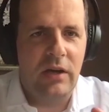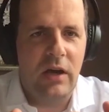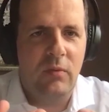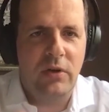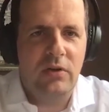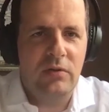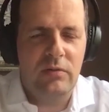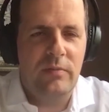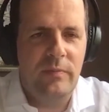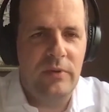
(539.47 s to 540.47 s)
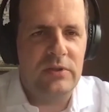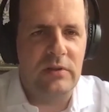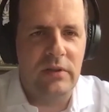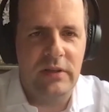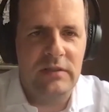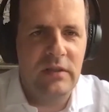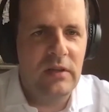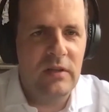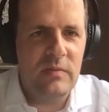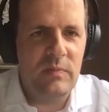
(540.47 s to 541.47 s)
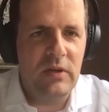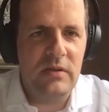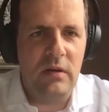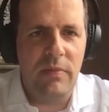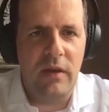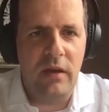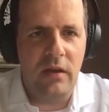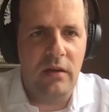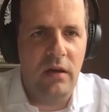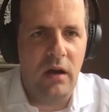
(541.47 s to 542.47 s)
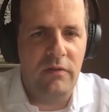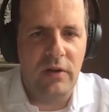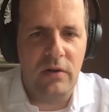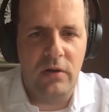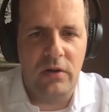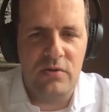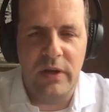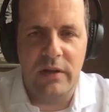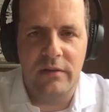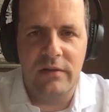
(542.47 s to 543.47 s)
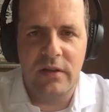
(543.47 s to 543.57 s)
would you personally speak something of encouragement